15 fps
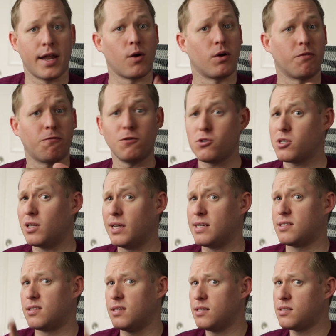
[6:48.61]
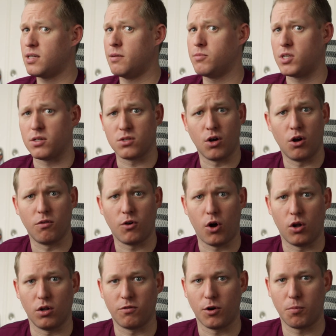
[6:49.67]
Now, at first glance, this seems to solve
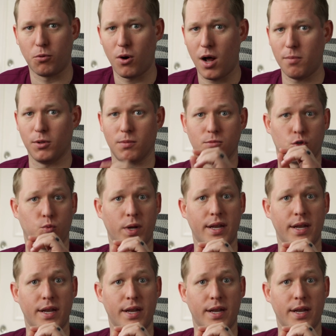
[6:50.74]
all of our problems.